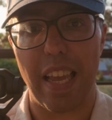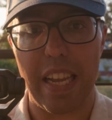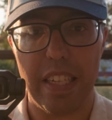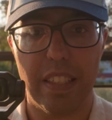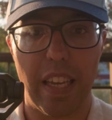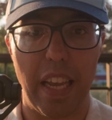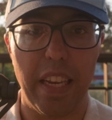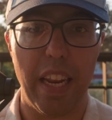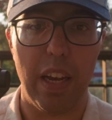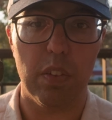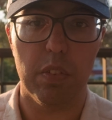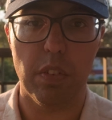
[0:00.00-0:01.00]
8K.
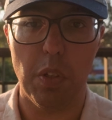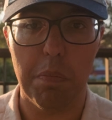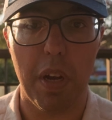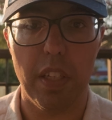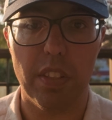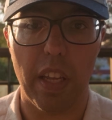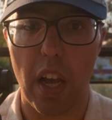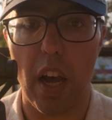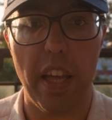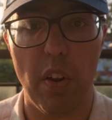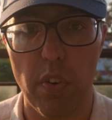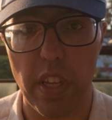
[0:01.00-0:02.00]
Now, you might say, I
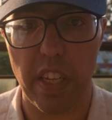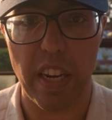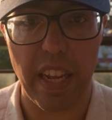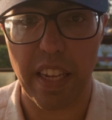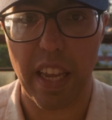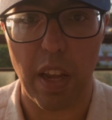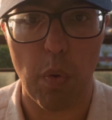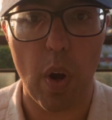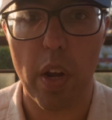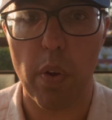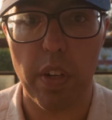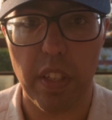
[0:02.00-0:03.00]
don't need 8K, why
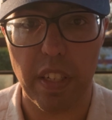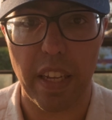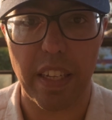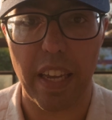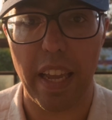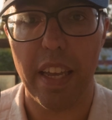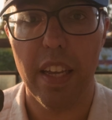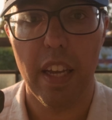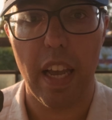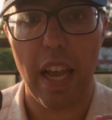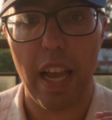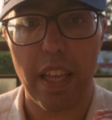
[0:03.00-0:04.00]
do I need 8K?
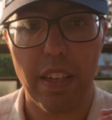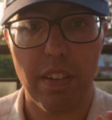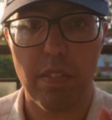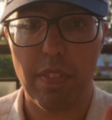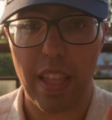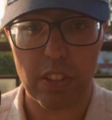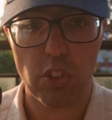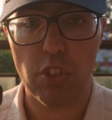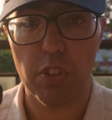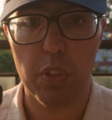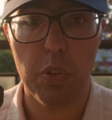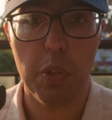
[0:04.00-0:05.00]
And that's
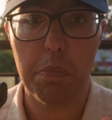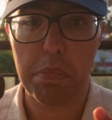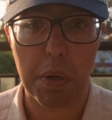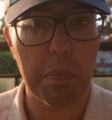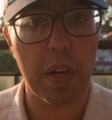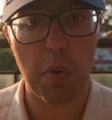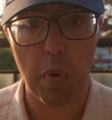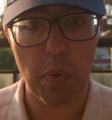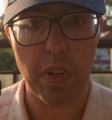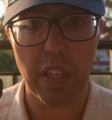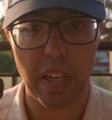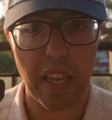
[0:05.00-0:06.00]
true, you probably won't
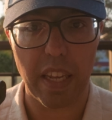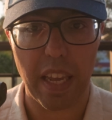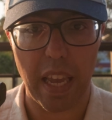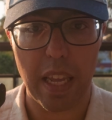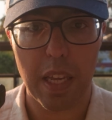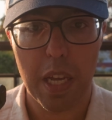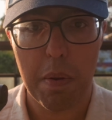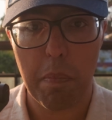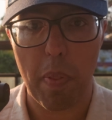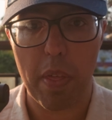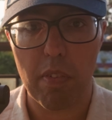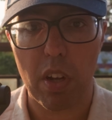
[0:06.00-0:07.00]
need 8K,
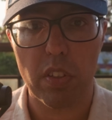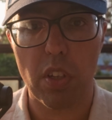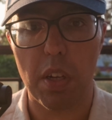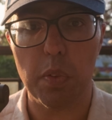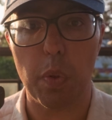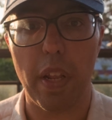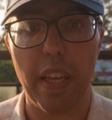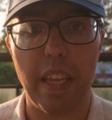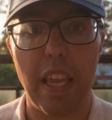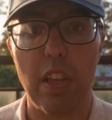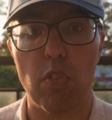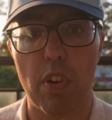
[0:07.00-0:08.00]
but there are times when 8K
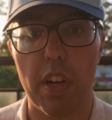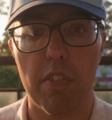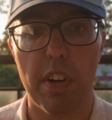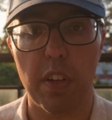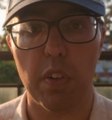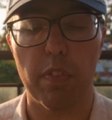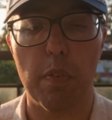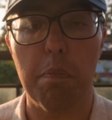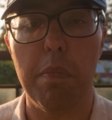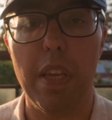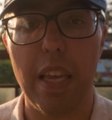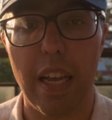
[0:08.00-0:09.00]
is really good. For
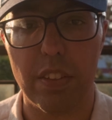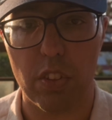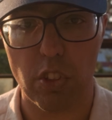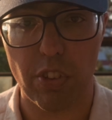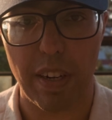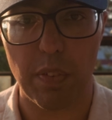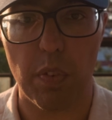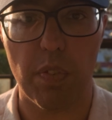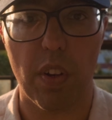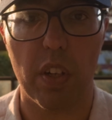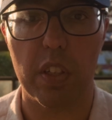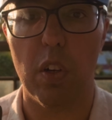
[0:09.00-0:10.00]
me as a travel
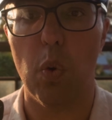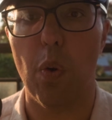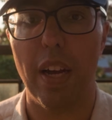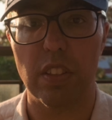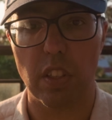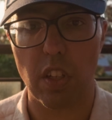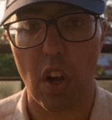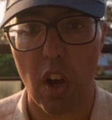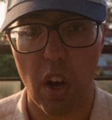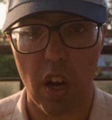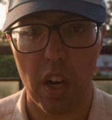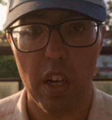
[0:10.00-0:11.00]
vlogger or as a
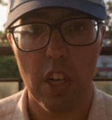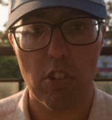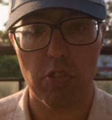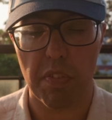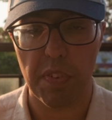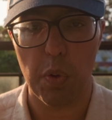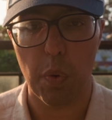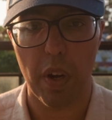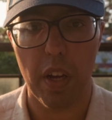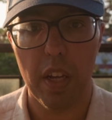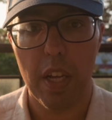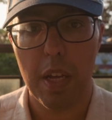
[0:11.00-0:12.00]
car
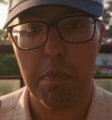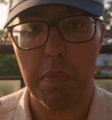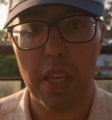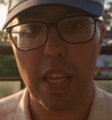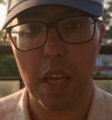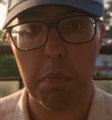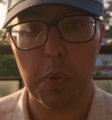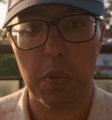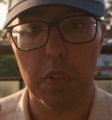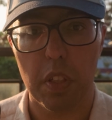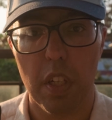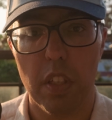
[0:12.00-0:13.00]
reviewer, being
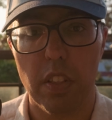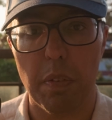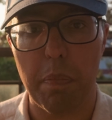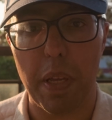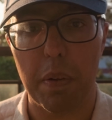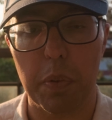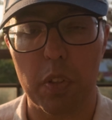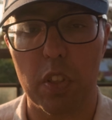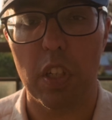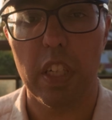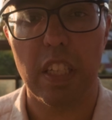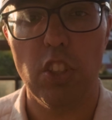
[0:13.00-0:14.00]
able to
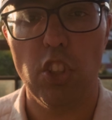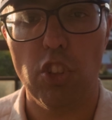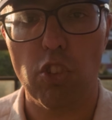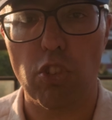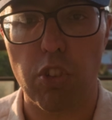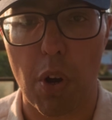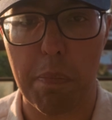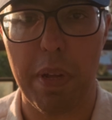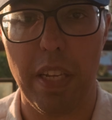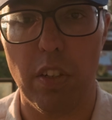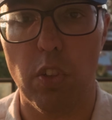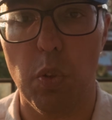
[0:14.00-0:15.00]
crop
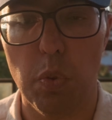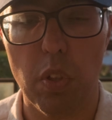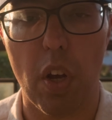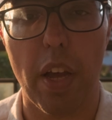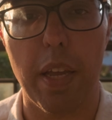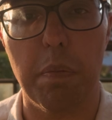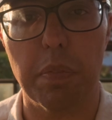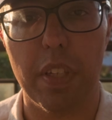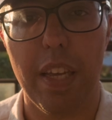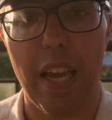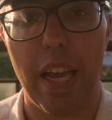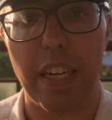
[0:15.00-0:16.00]
in 2 times
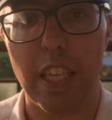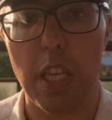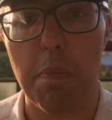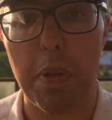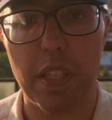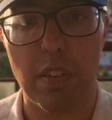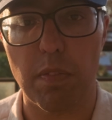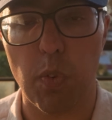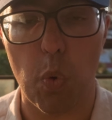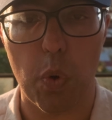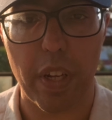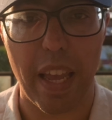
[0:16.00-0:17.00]
and keep it at
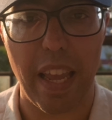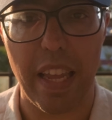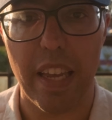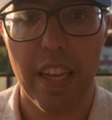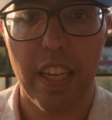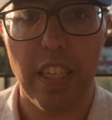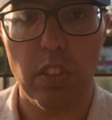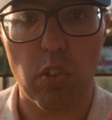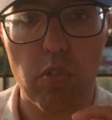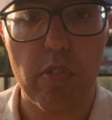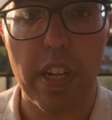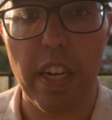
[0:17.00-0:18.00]
4K is a
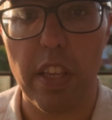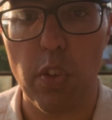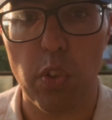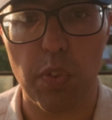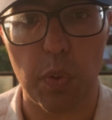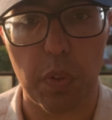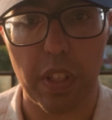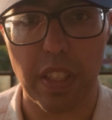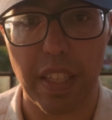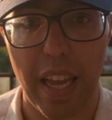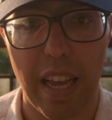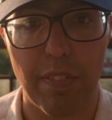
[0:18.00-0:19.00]
really useful thing
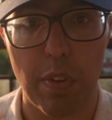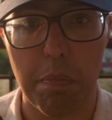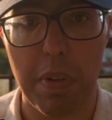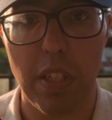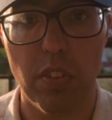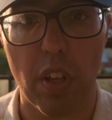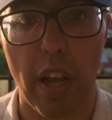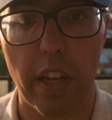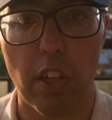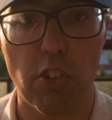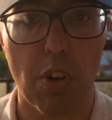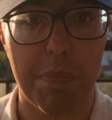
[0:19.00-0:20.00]
to have. It means that I
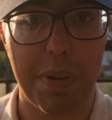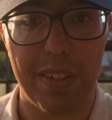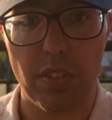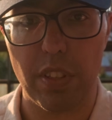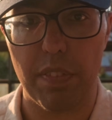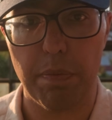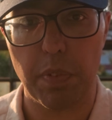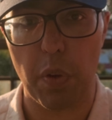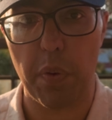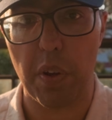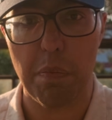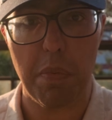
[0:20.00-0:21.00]
can crop out stuff
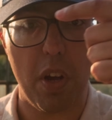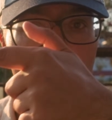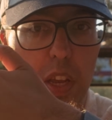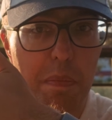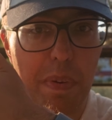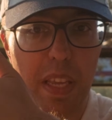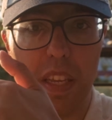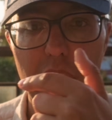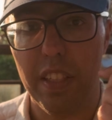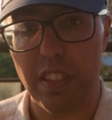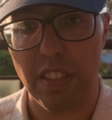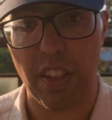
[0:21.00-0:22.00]
going on behind me.
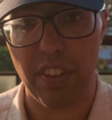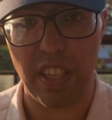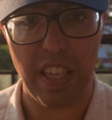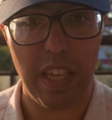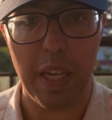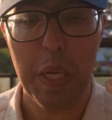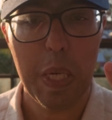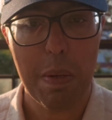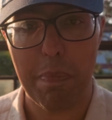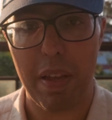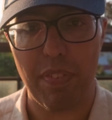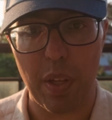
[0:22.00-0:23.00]
There's nothing here,
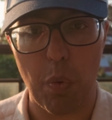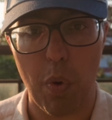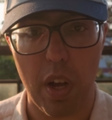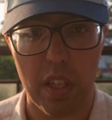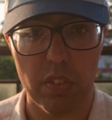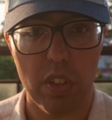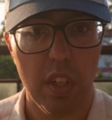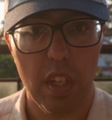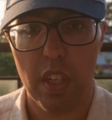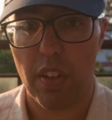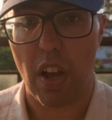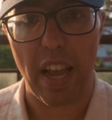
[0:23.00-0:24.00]
but if there was,
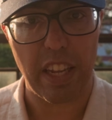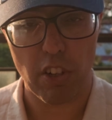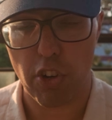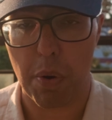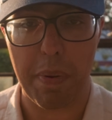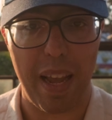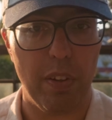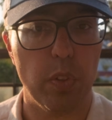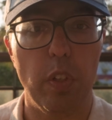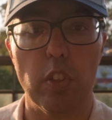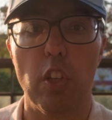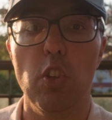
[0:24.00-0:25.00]
I can crop it out. So
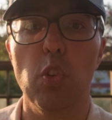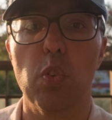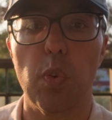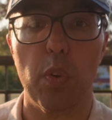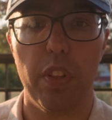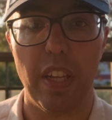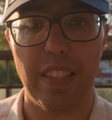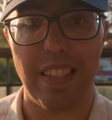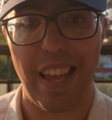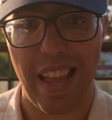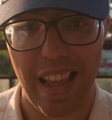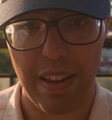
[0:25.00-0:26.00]
it's a useful thing to
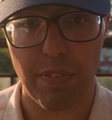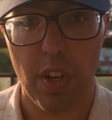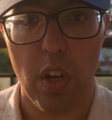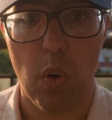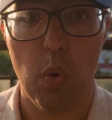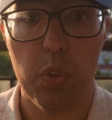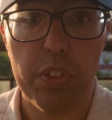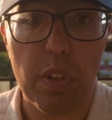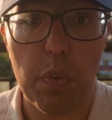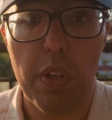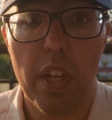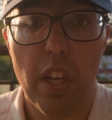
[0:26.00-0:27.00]
have.
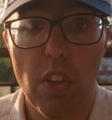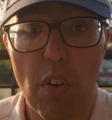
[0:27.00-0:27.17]
Also, you're